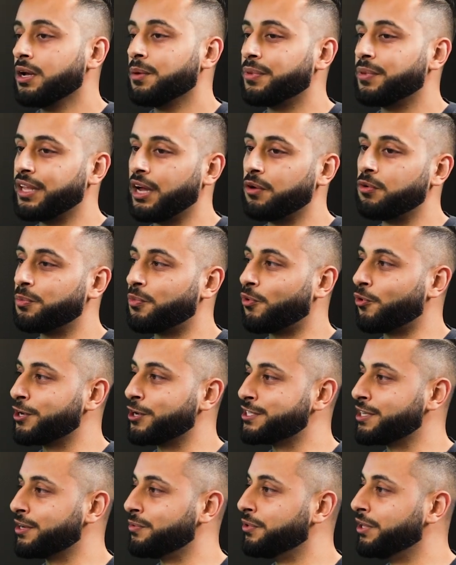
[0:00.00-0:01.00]
But that
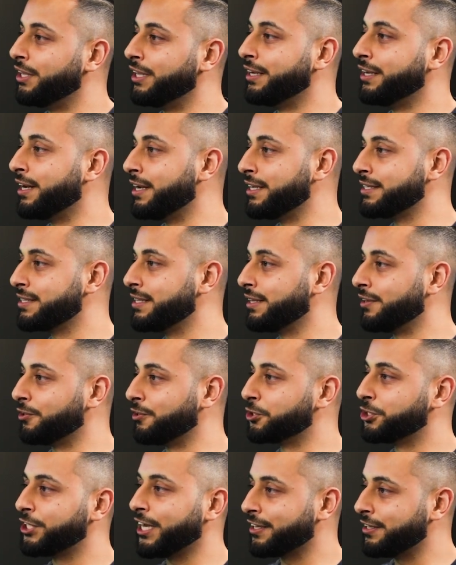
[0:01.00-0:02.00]
report's a really nice
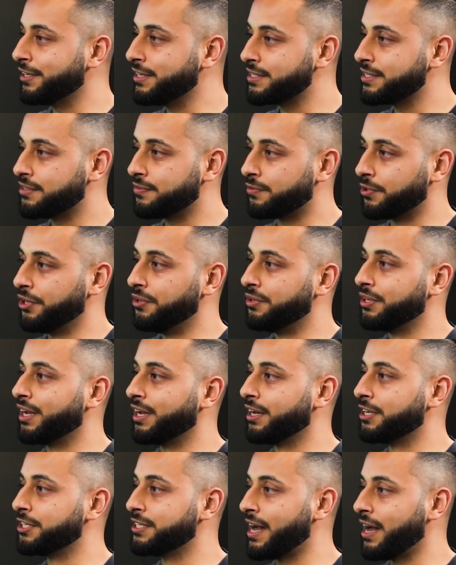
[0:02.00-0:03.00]
little checklist for you to
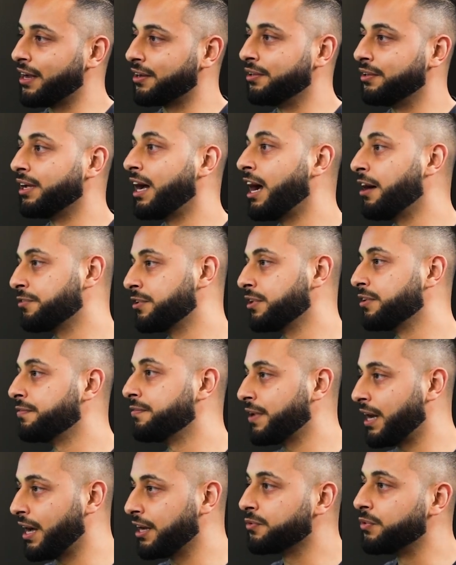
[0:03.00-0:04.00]
kind of tackle after the
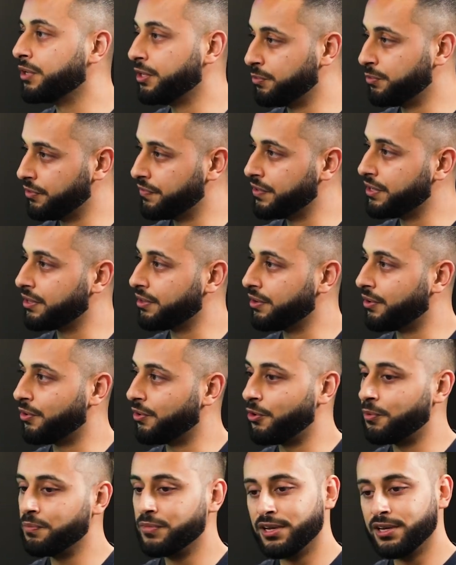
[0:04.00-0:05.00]
fact when you move into the
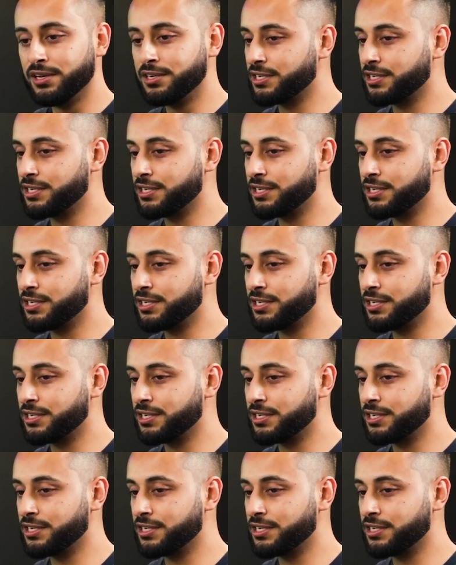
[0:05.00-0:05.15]
home.